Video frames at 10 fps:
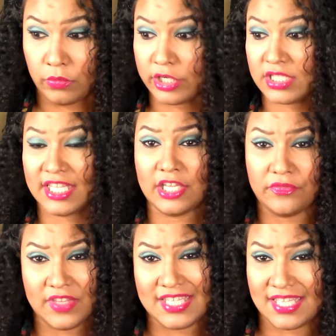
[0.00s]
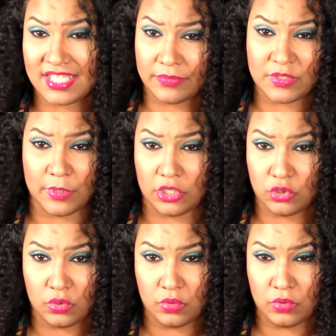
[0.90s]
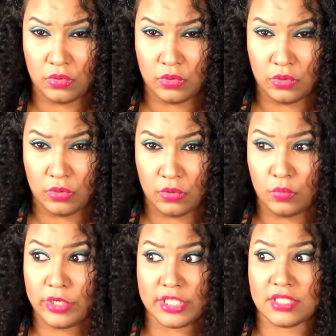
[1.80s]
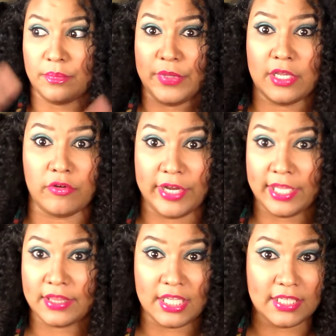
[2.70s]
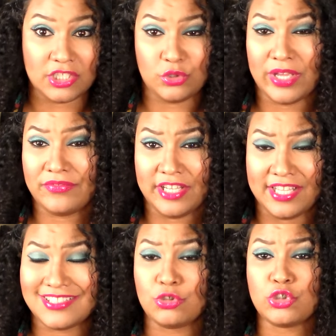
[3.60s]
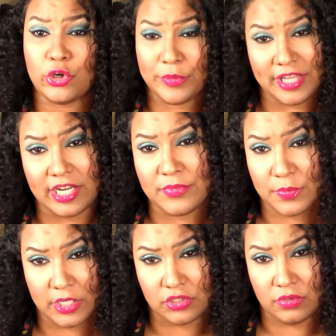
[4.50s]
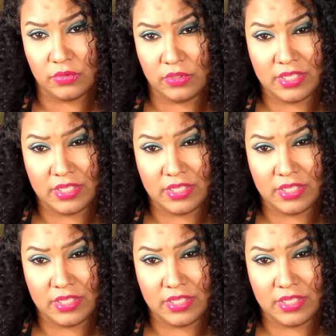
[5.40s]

Where's the gift that says I'm special? What is the big grand thing that you have done to show me that I'm special?